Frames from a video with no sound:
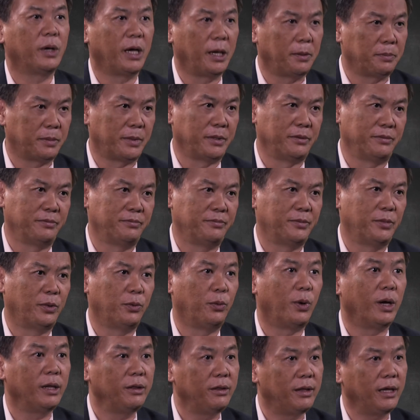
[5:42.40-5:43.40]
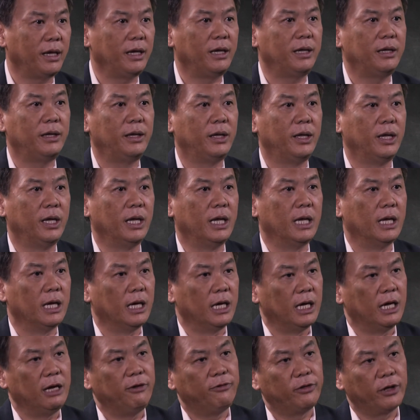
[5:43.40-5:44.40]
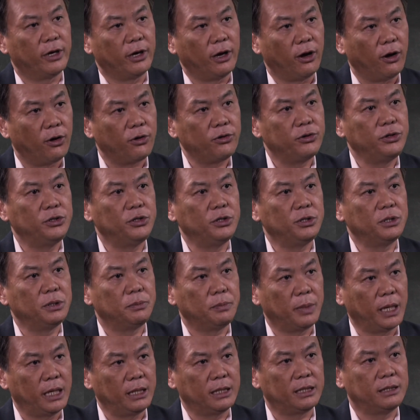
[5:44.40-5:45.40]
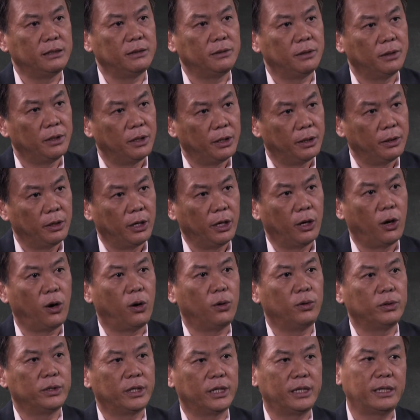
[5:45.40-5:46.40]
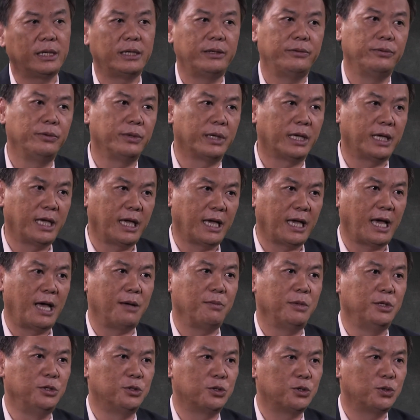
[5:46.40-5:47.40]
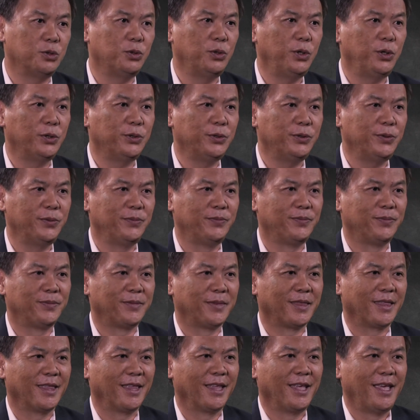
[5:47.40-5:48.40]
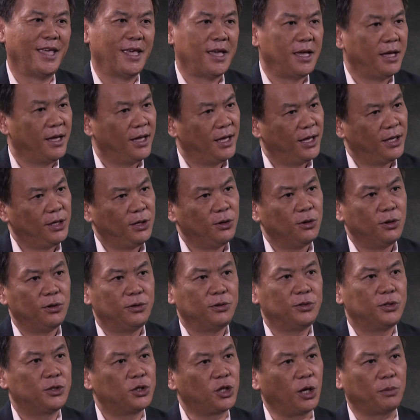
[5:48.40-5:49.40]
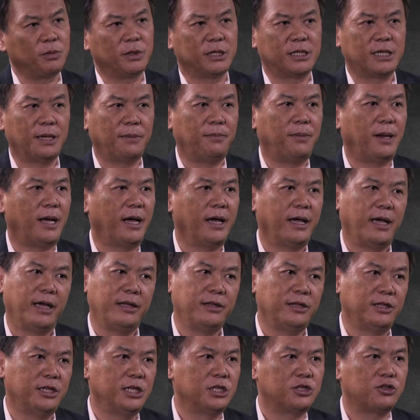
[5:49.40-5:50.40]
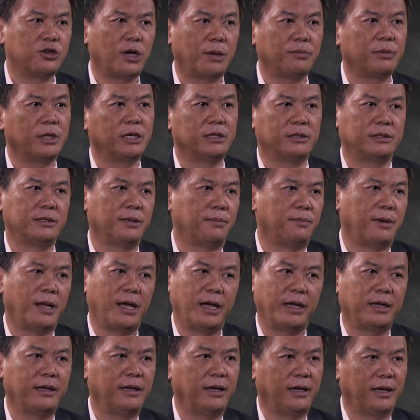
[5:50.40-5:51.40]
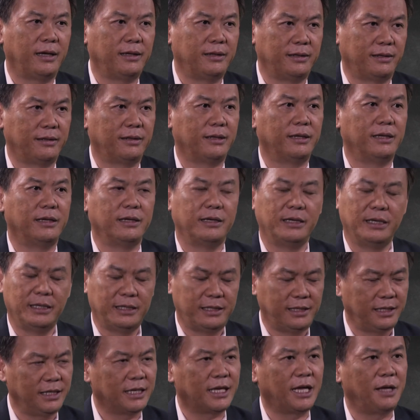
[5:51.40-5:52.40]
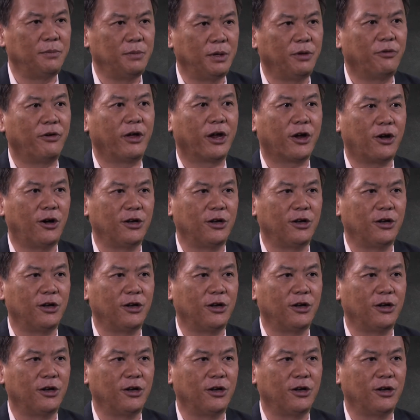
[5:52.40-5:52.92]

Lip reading: will happen? One day, if the original patent holder will come and sue you, you stop the supply and disrupt the supply, and it can be very